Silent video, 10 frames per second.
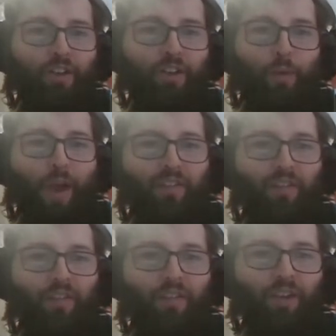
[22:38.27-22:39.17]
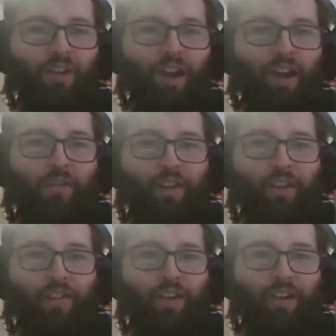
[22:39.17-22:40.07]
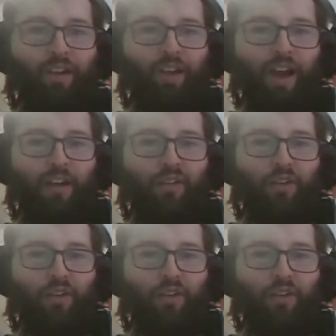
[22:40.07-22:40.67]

Characters can aim inside the house